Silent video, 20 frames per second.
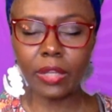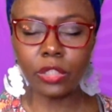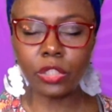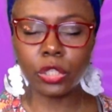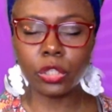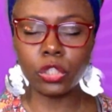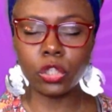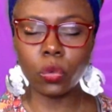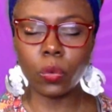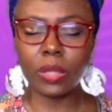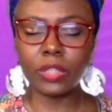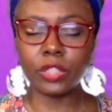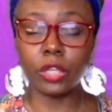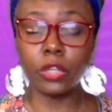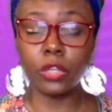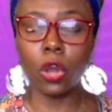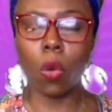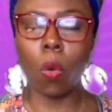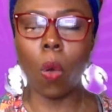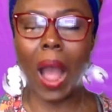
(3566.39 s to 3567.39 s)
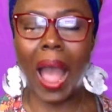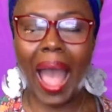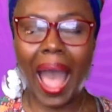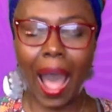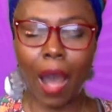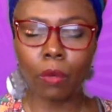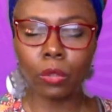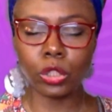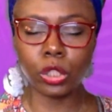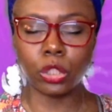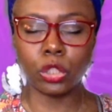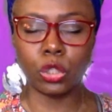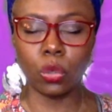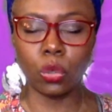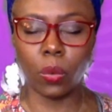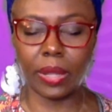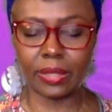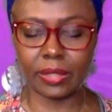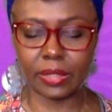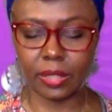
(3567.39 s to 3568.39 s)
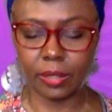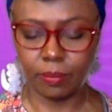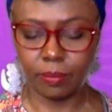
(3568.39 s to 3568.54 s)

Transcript: to do it, to know how to do it.